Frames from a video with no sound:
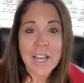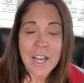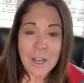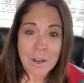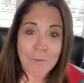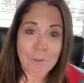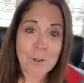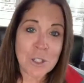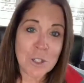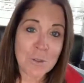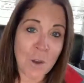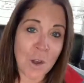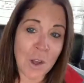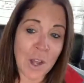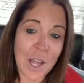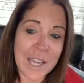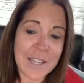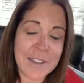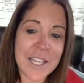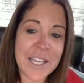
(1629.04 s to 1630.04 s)
First of all,
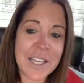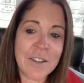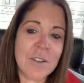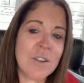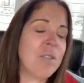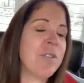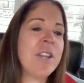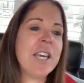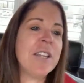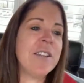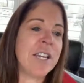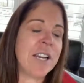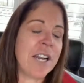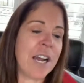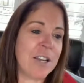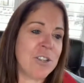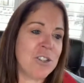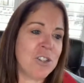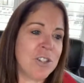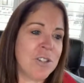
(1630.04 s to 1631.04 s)
I think the thing that
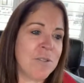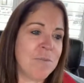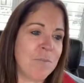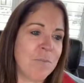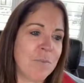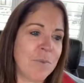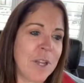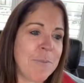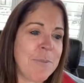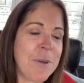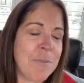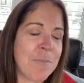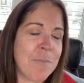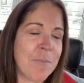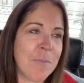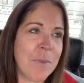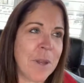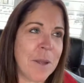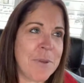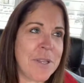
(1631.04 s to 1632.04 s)
let
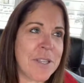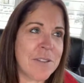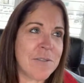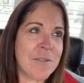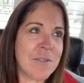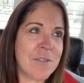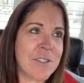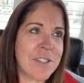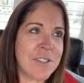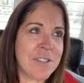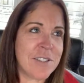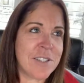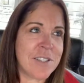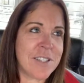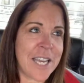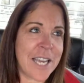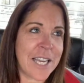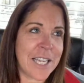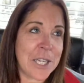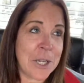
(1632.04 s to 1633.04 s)
me
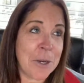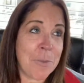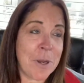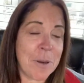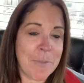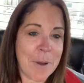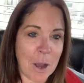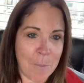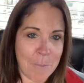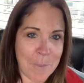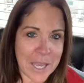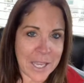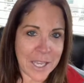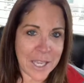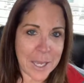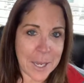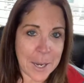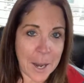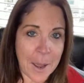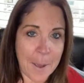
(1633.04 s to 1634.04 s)
say a little bit about
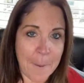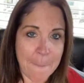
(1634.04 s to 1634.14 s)
banking.